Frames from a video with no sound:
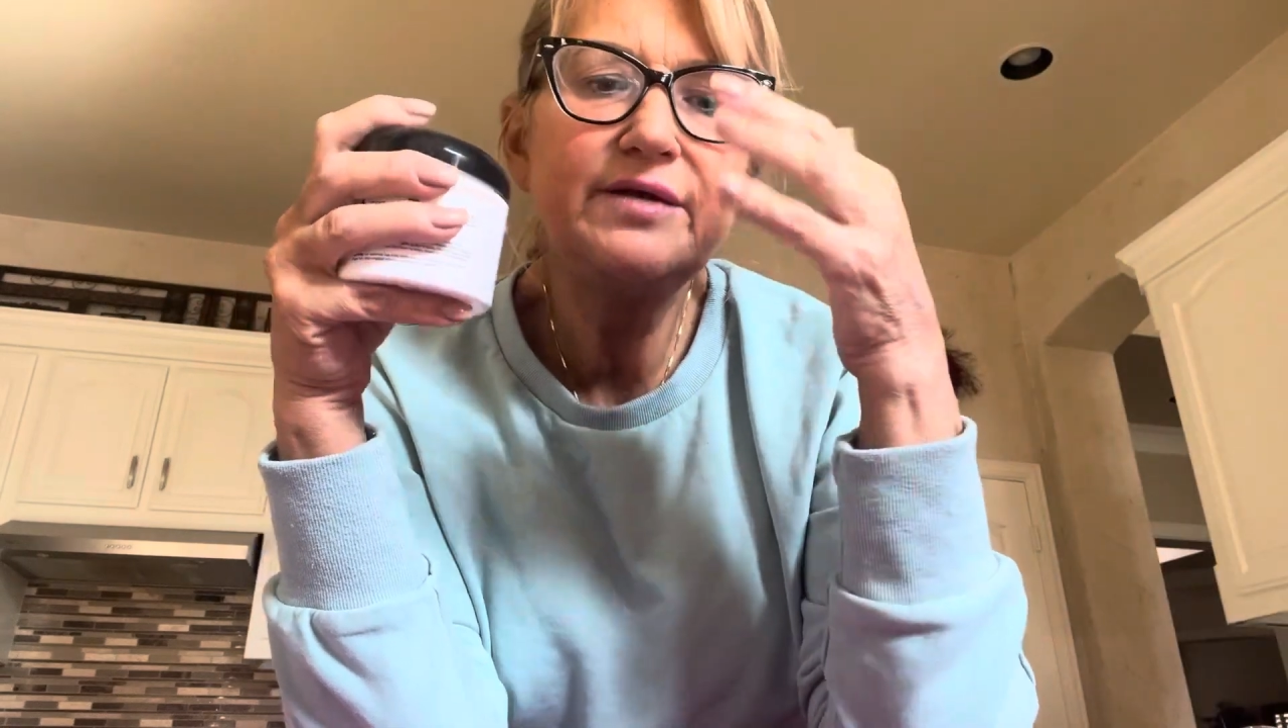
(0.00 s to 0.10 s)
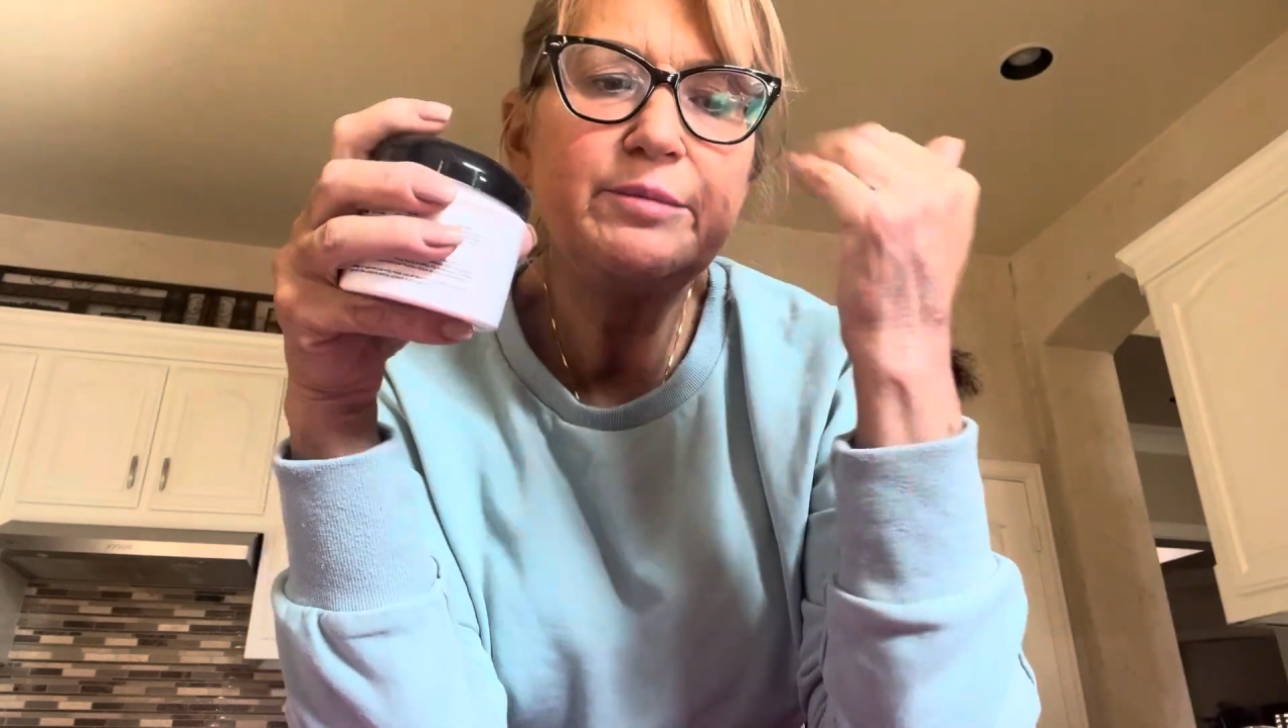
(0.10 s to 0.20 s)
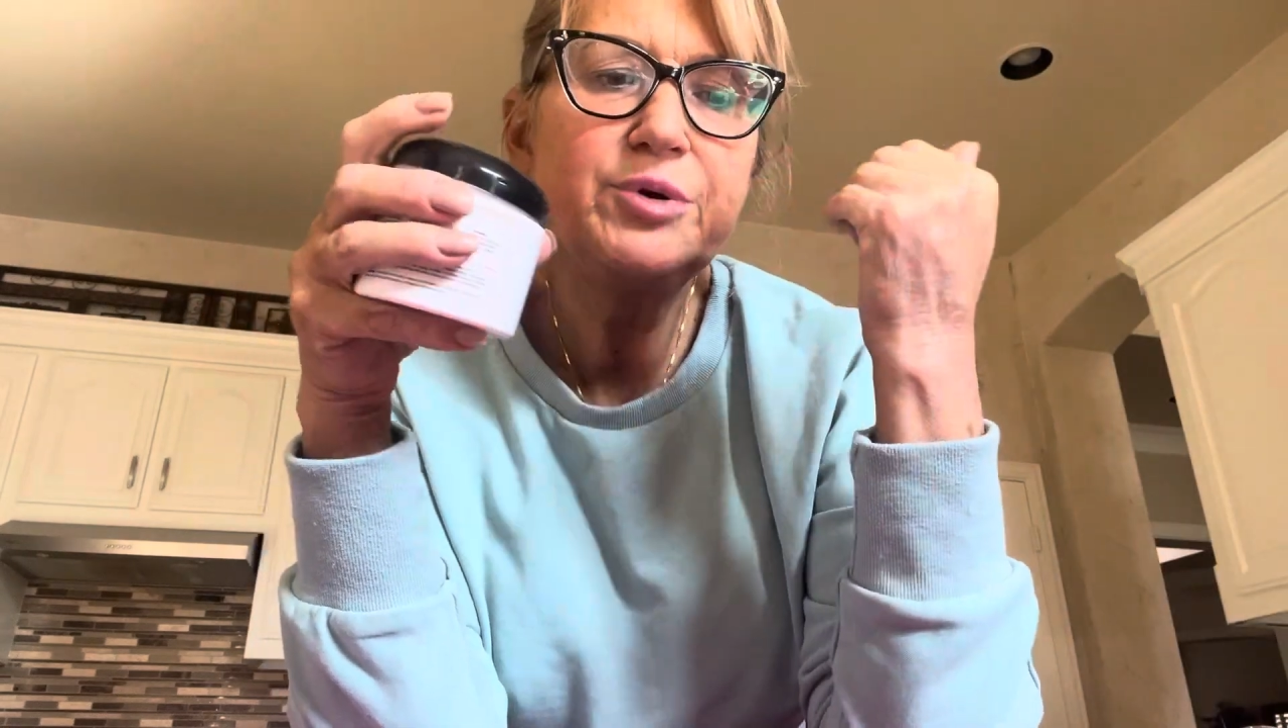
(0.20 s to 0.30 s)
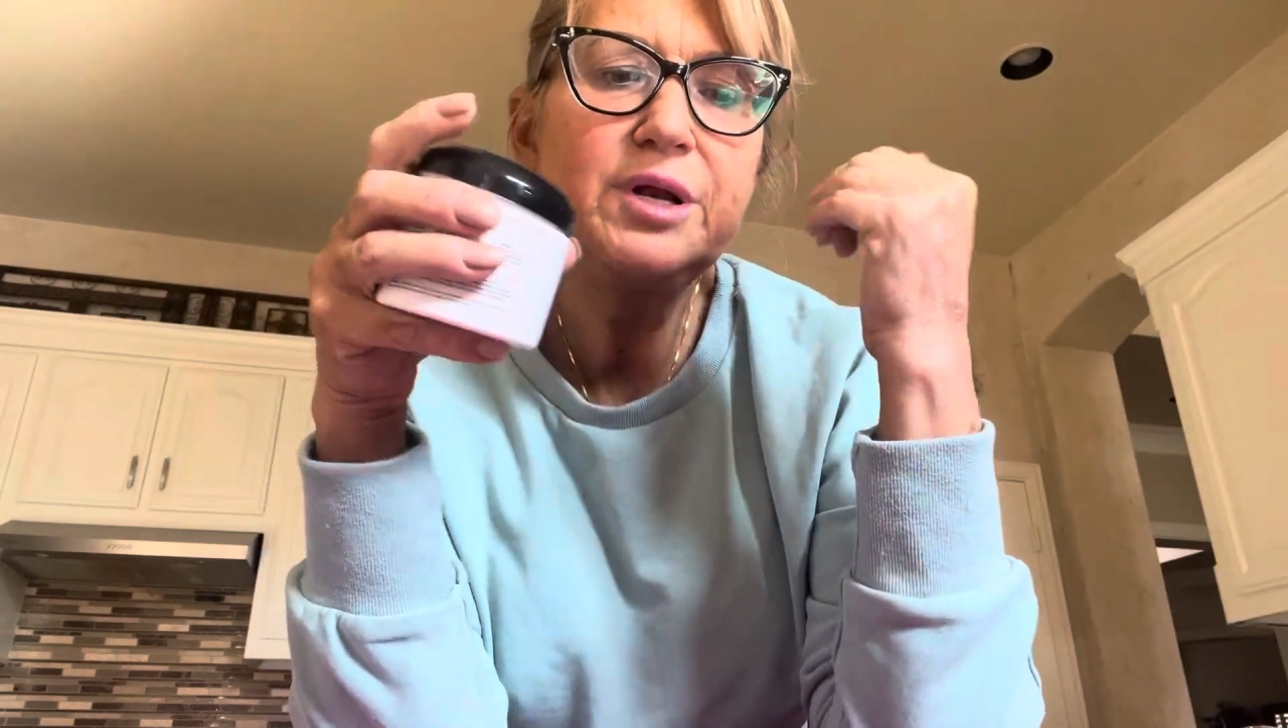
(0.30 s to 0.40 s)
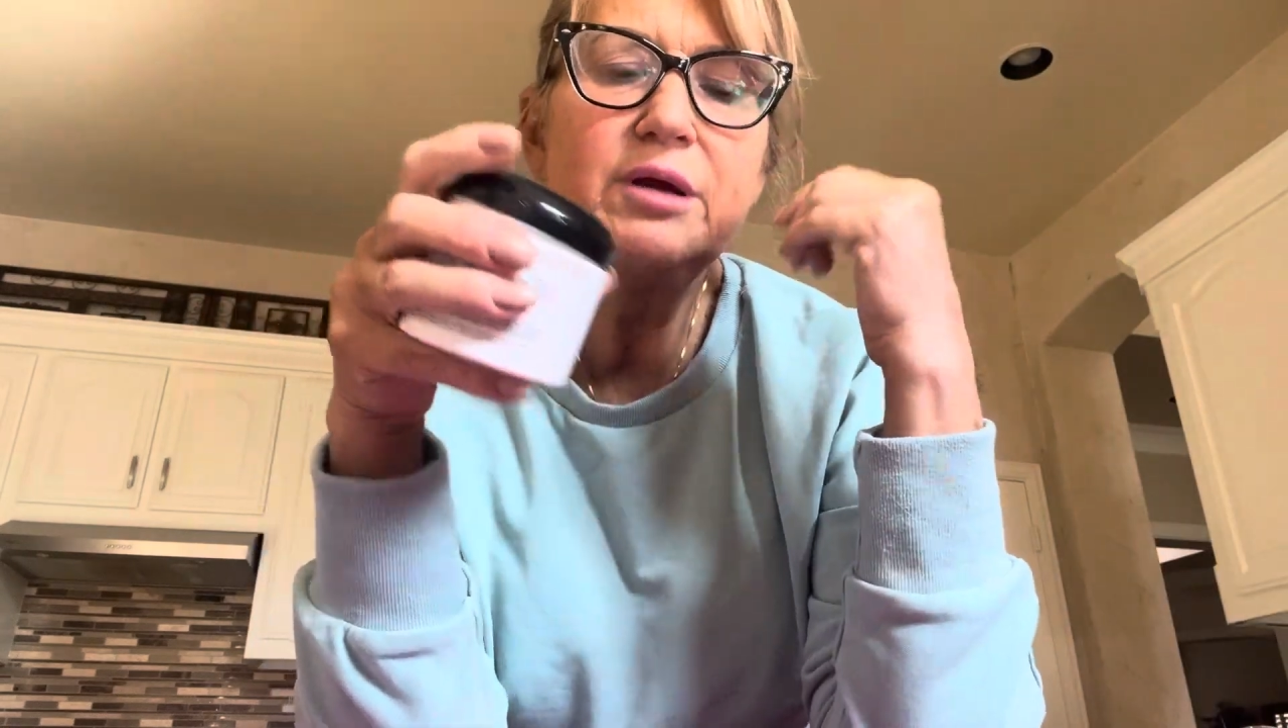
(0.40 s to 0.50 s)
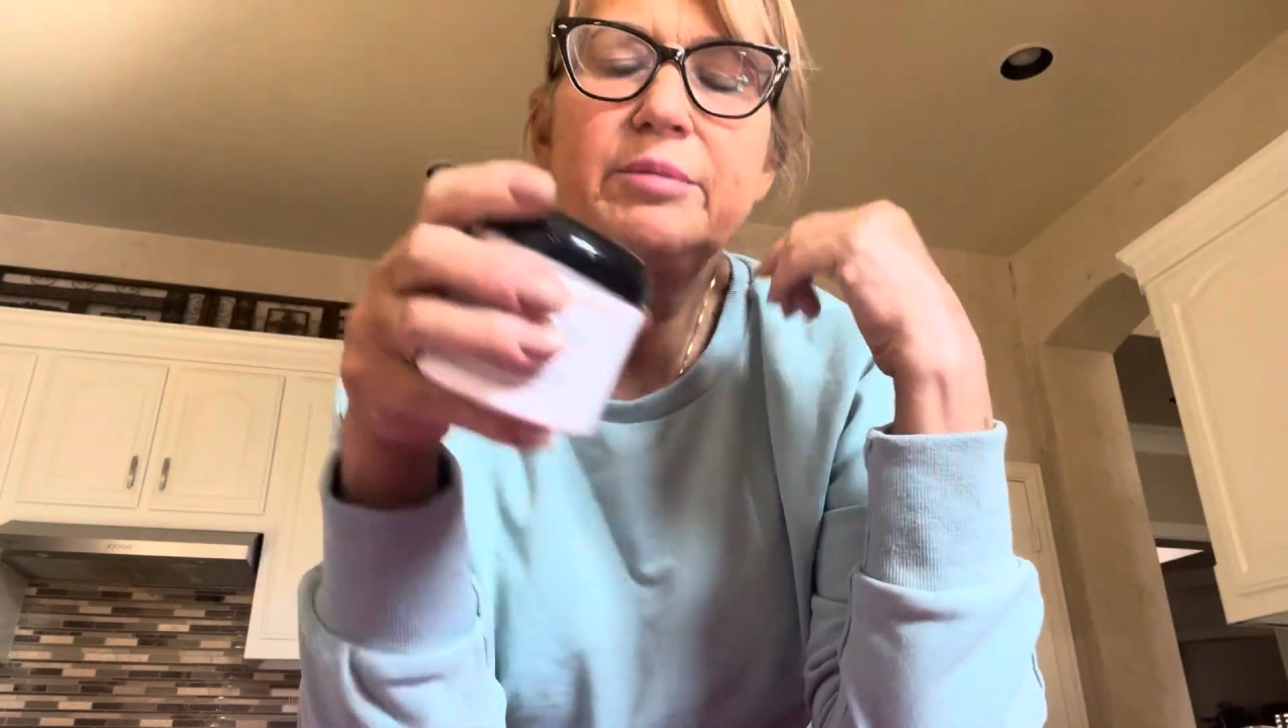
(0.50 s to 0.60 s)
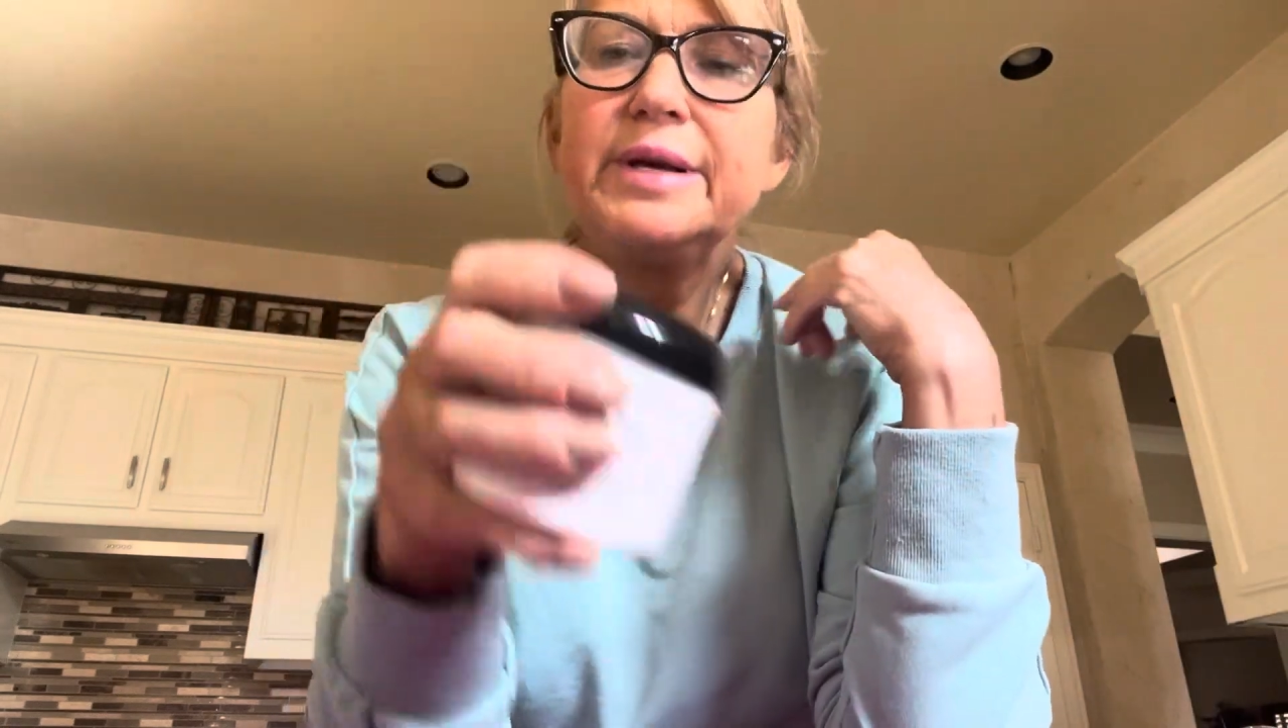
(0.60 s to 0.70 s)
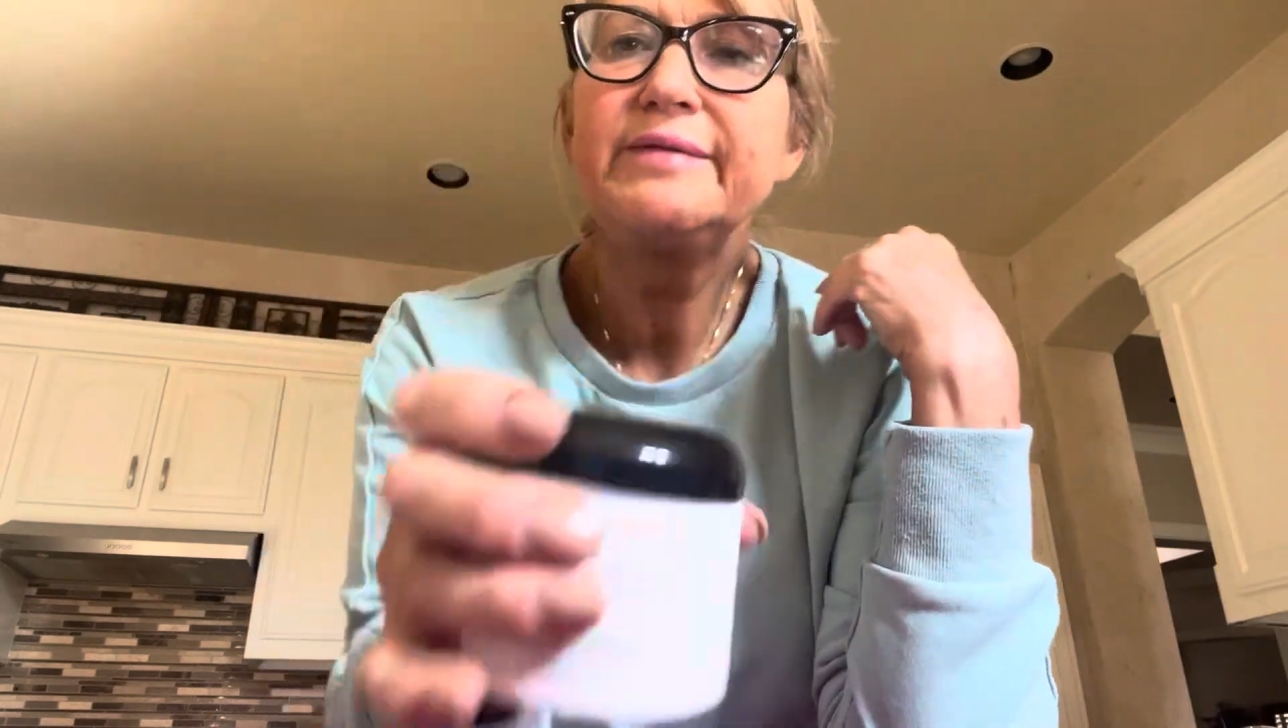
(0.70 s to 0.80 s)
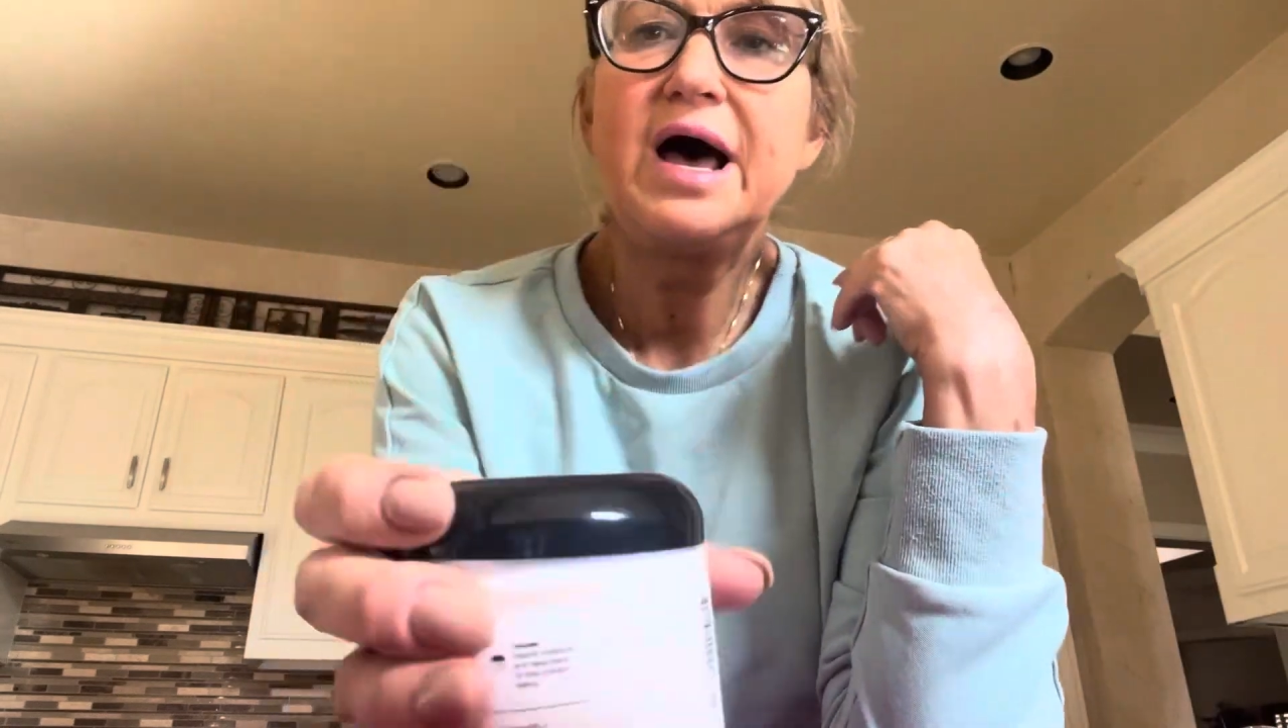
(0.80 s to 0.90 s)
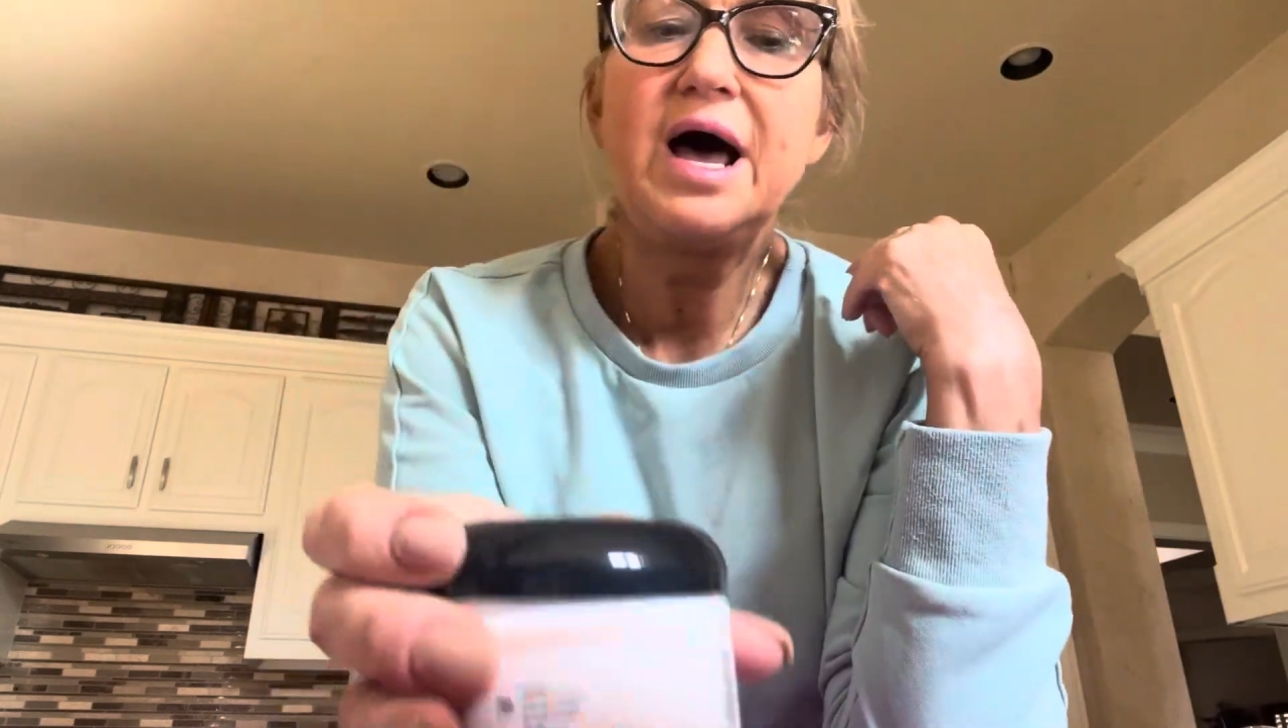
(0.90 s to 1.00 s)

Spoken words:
and then put a little bit of that